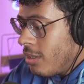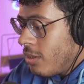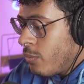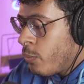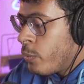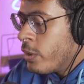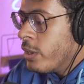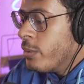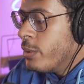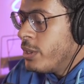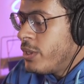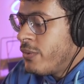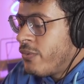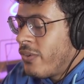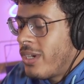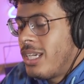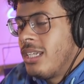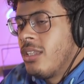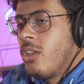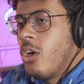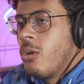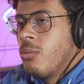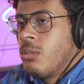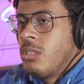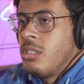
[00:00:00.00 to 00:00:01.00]
where would you
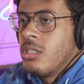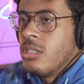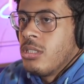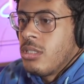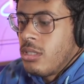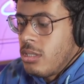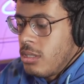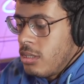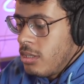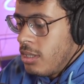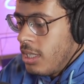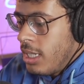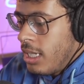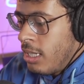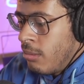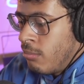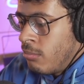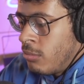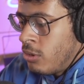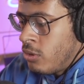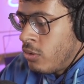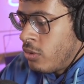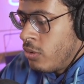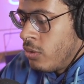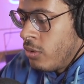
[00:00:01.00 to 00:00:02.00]
find lobsters? Um,
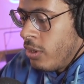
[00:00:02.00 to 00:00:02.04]
In the true